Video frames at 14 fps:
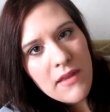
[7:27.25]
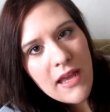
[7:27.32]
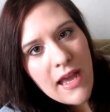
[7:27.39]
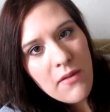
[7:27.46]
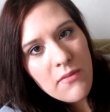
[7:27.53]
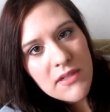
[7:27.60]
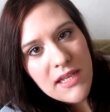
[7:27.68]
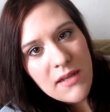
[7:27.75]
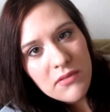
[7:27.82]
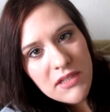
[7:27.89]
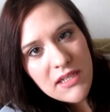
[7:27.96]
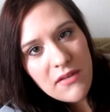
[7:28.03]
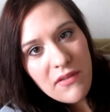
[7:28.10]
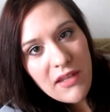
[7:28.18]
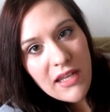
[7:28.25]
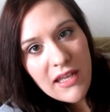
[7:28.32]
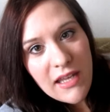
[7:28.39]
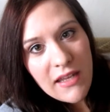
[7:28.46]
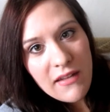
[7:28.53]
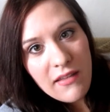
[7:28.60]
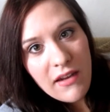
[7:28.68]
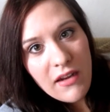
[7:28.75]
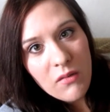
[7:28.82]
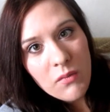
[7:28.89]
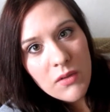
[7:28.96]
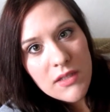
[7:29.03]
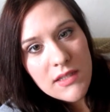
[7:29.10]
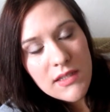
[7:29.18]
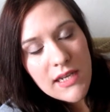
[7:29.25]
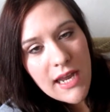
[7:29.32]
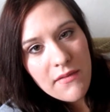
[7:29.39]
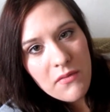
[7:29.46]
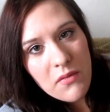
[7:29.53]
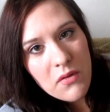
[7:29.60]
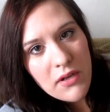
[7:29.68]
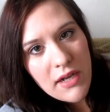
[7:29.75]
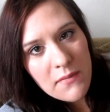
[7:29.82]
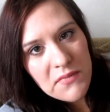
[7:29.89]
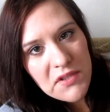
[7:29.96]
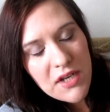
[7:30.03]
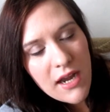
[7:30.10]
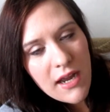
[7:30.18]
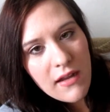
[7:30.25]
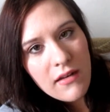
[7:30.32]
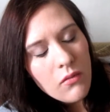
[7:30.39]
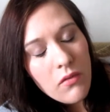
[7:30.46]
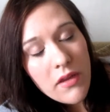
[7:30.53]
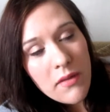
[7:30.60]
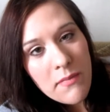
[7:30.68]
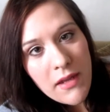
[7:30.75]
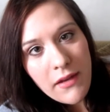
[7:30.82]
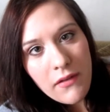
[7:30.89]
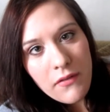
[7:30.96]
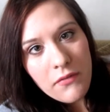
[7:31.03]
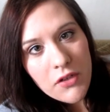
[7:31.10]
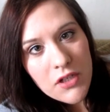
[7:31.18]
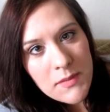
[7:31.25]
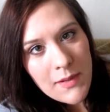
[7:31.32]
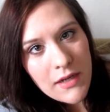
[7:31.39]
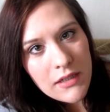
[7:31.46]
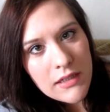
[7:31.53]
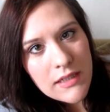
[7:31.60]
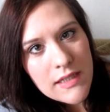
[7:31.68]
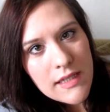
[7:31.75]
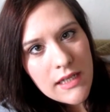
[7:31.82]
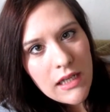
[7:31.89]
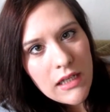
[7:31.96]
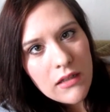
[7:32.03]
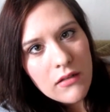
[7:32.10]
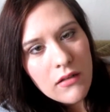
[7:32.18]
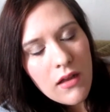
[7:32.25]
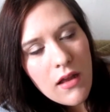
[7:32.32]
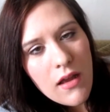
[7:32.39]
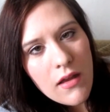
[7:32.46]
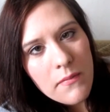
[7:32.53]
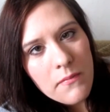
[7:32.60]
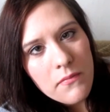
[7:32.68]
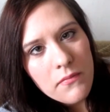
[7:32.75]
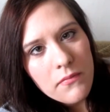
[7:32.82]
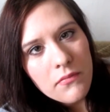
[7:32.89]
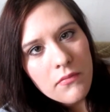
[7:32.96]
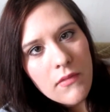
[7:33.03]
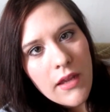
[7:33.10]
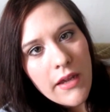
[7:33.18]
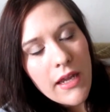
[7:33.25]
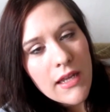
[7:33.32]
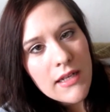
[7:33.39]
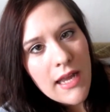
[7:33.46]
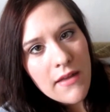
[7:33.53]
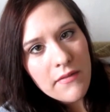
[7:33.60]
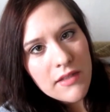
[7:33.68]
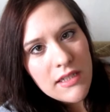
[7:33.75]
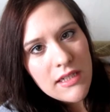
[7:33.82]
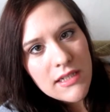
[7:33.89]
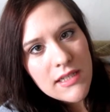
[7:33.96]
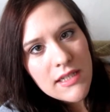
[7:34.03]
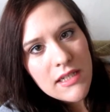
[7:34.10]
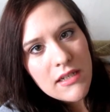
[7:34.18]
that I was able to even get in there was to have a RhoGAM shot. With my first pregnancy, um, I had to have a D&C